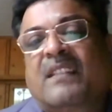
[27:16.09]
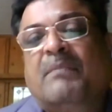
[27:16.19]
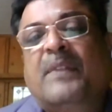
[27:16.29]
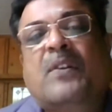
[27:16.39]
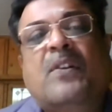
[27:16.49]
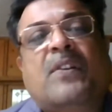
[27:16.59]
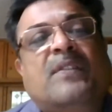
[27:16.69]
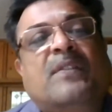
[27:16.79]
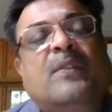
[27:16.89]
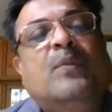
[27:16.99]

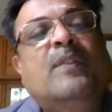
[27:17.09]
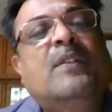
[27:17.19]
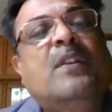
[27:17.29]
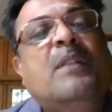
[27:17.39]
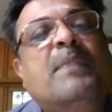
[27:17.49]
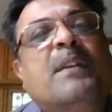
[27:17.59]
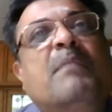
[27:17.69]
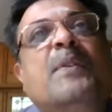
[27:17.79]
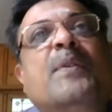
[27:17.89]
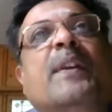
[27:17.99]
Because you will not be
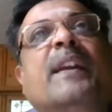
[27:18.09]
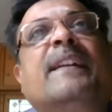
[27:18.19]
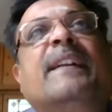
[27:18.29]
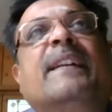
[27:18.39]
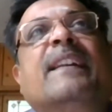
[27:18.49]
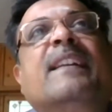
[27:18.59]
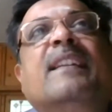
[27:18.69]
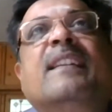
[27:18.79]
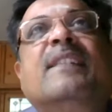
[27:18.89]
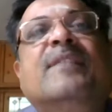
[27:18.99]
able to get a degree